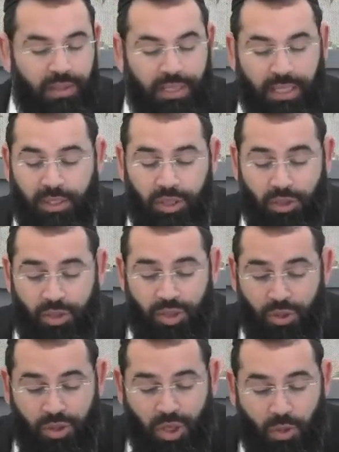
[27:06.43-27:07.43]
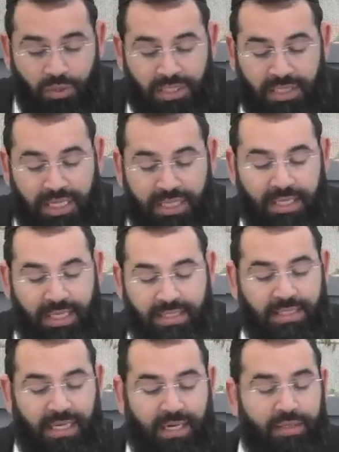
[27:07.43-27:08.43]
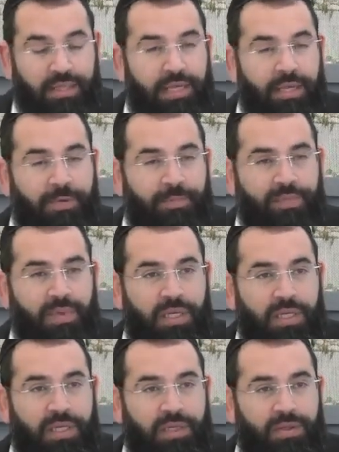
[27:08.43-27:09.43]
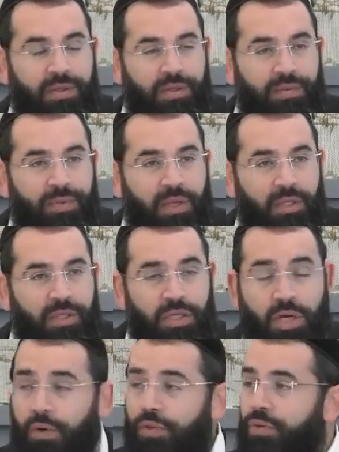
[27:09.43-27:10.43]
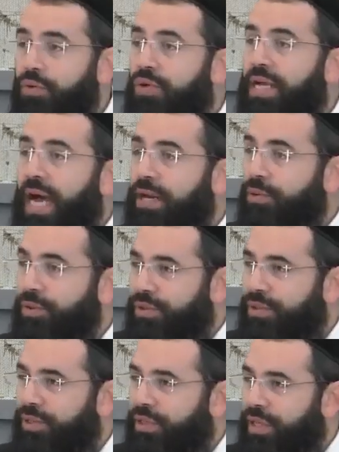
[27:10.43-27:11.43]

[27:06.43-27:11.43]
That you don't need necessarily to go through Galut.